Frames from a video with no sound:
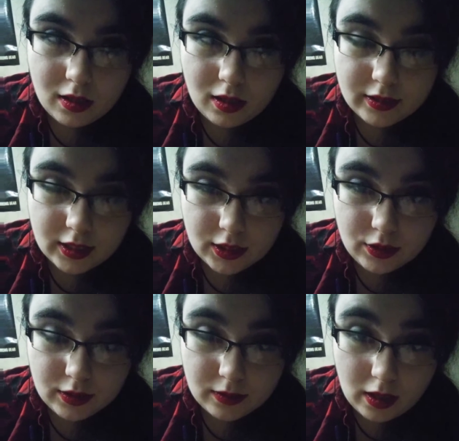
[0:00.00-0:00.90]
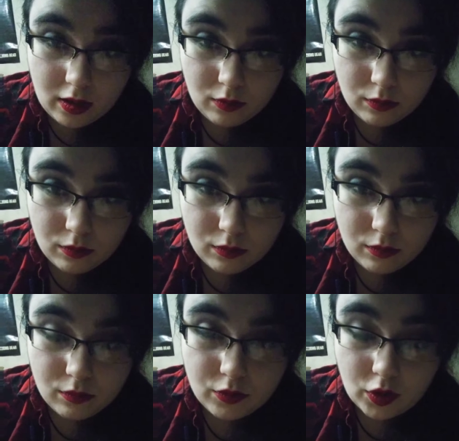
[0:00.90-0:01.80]
I tell you this now,
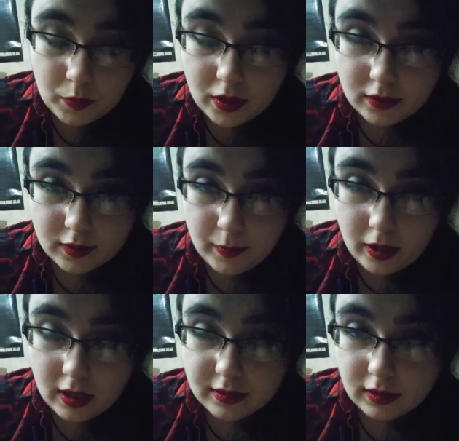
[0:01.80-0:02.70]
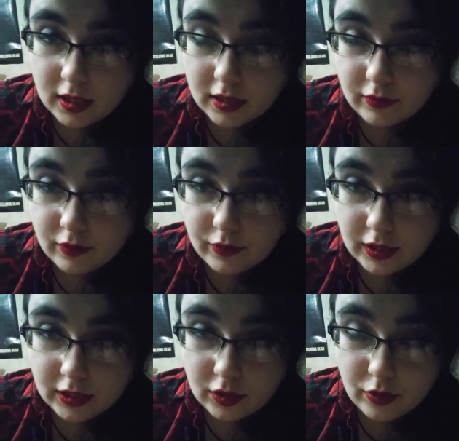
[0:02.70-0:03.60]
just because a spell has a lot of different
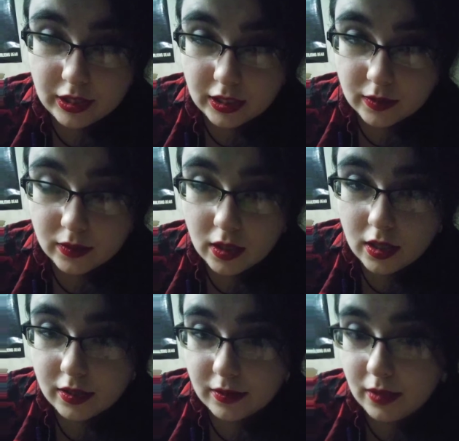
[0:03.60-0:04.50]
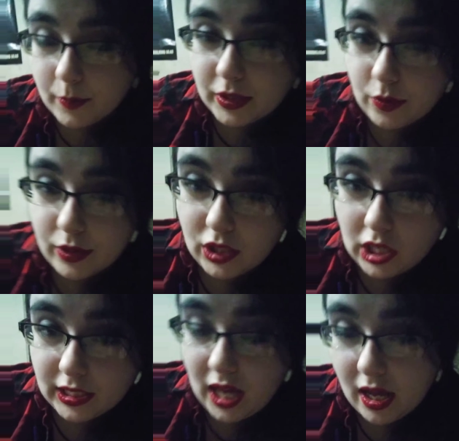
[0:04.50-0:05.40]
fucking ingredients does not mean you
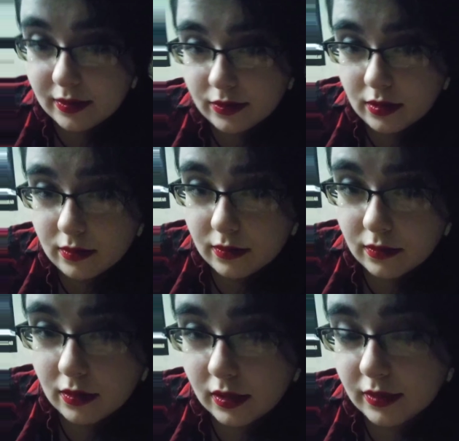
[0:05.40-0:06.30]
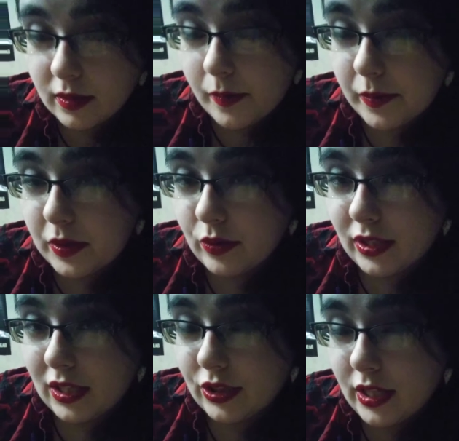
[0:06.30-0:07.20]
cannot cast it, and does not mean you
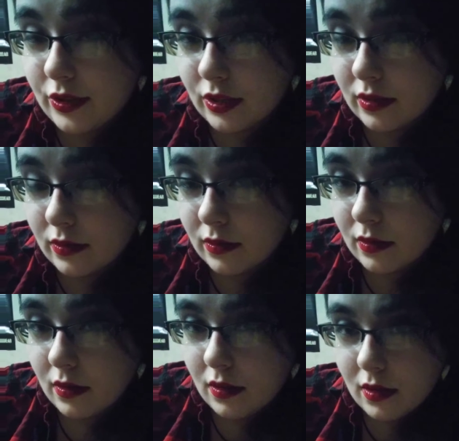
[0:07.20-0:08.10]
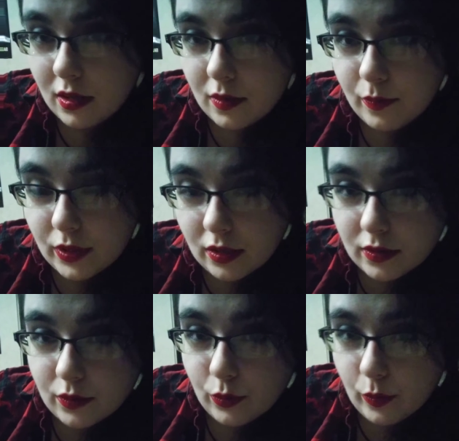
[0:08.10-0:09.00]
cannot change it.
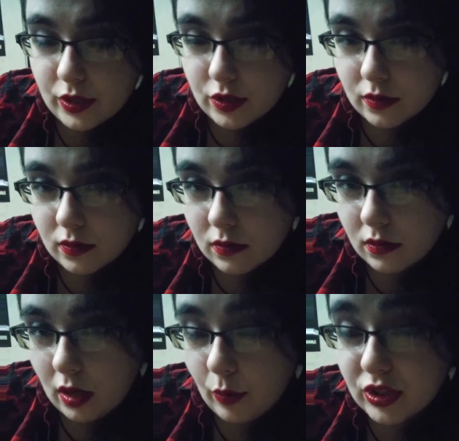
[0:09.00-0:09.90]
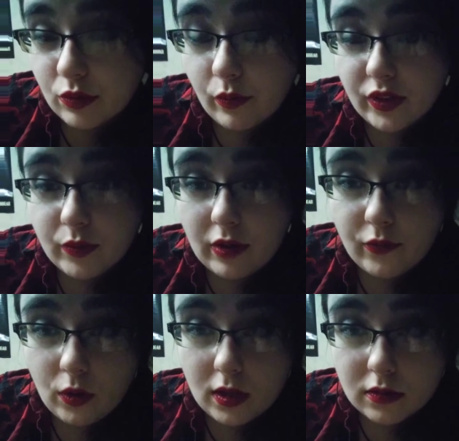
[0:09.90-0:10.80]
Because we're witches, and we do what feels right
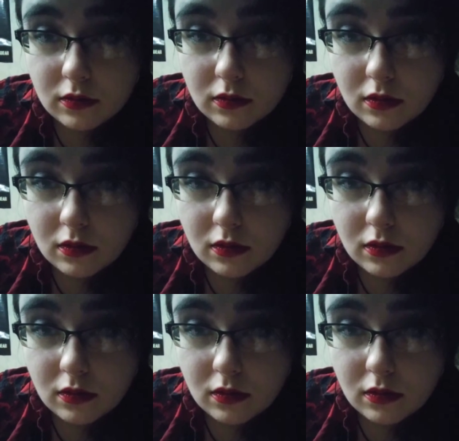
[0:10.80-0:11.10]
for us.